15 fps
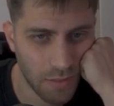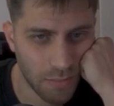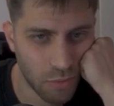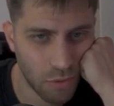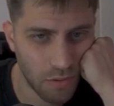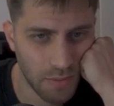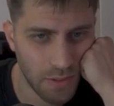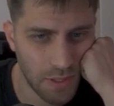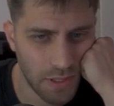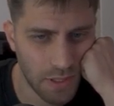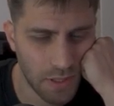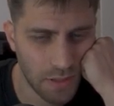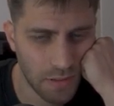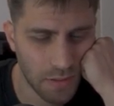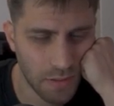
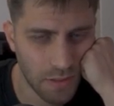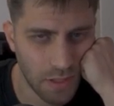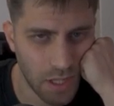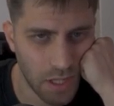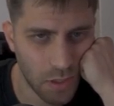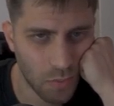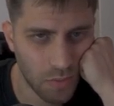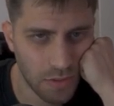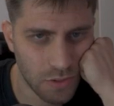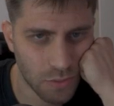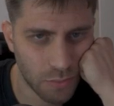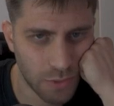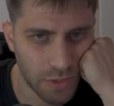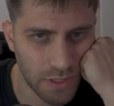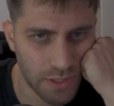Probably, yeah, he wants
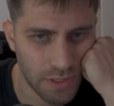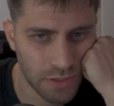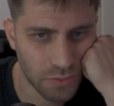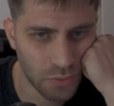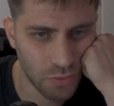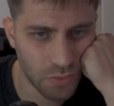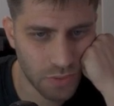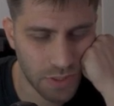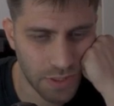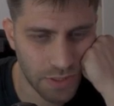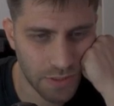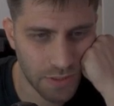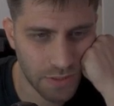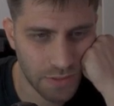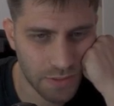to bring this rook here.